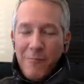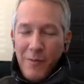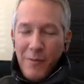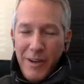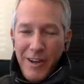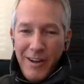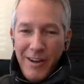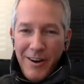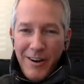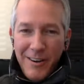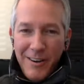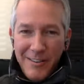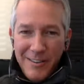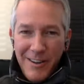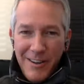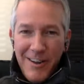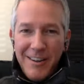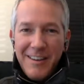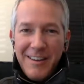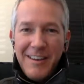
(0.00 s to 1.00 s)
we are
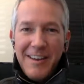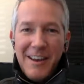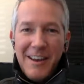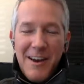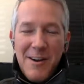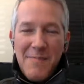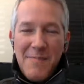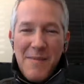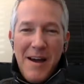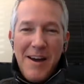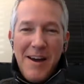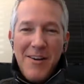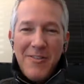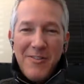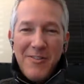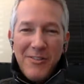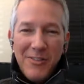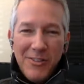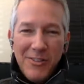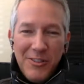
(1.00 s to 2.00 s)
talking
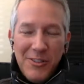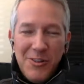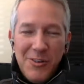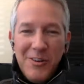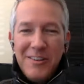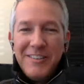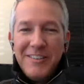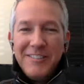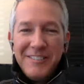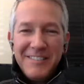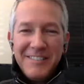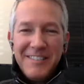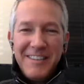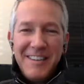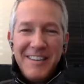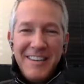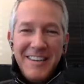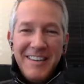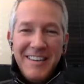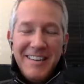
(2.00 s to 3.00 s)
about
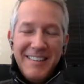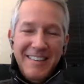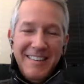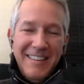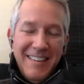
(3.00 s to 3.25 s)
loyalty.